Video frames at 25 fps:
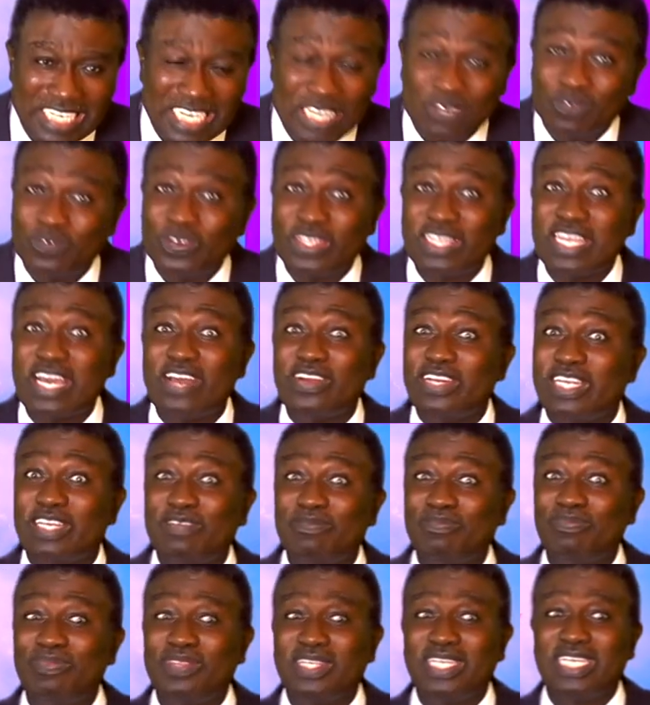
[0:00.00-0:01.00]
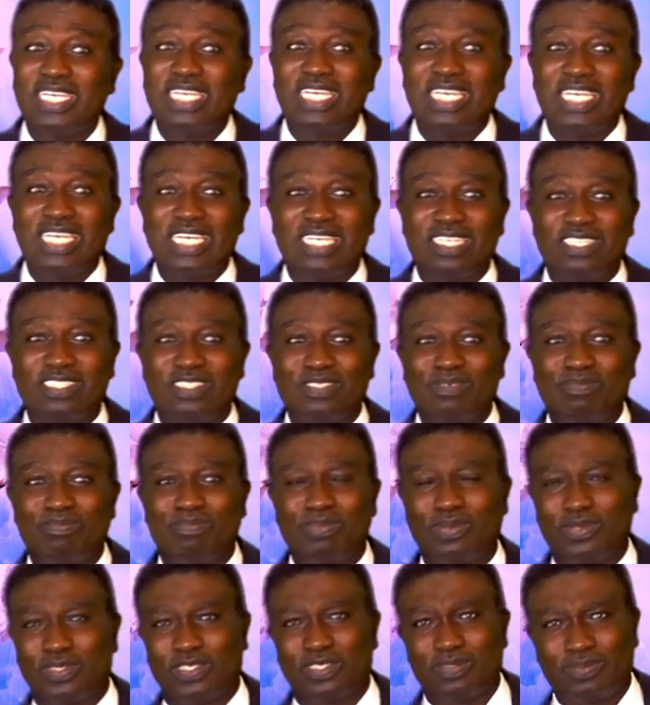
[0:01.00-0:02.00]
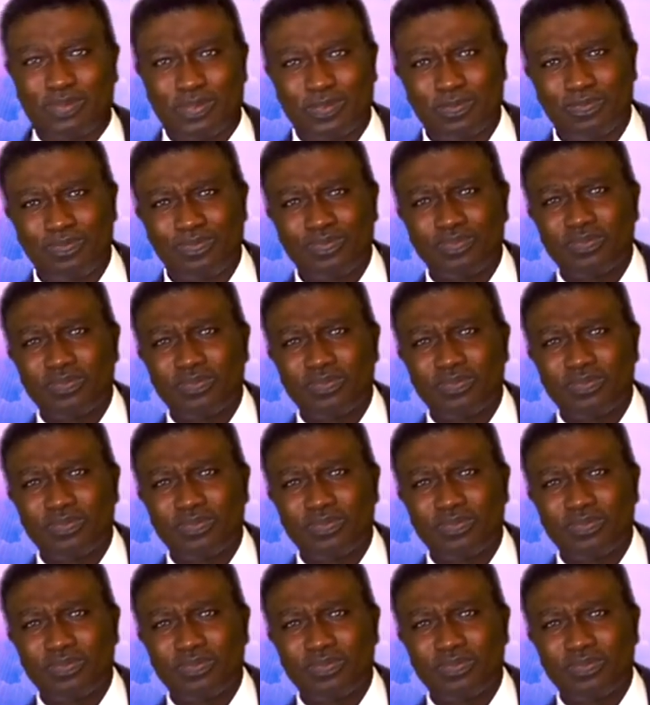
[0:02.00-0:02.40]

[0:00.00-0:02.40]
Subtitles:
And without Him, it is impossible.